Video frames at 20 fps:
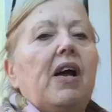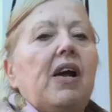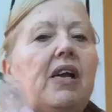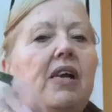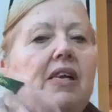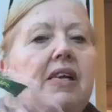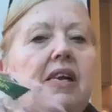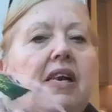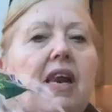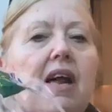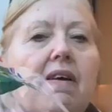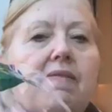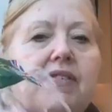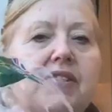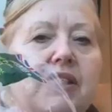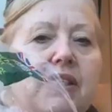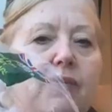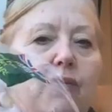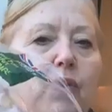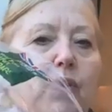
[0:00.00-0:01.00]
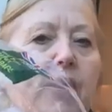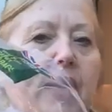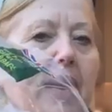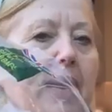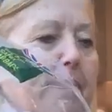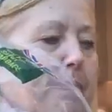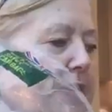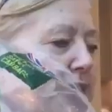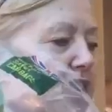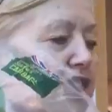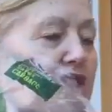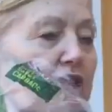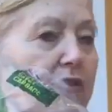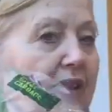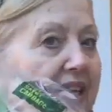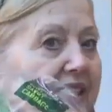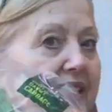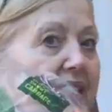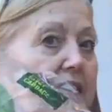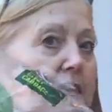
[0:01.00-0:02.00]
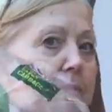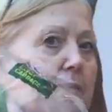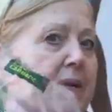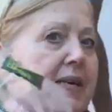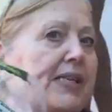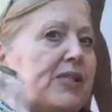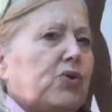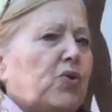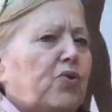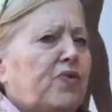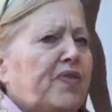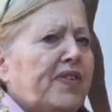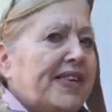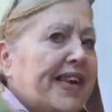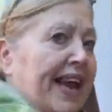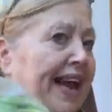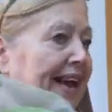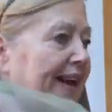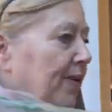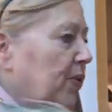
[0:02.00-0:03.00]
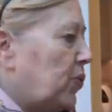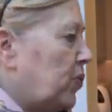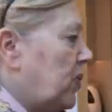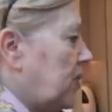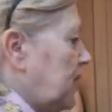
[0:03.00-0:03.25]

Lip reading: Love a Savoy cabbage, so that's going to be sort of for now.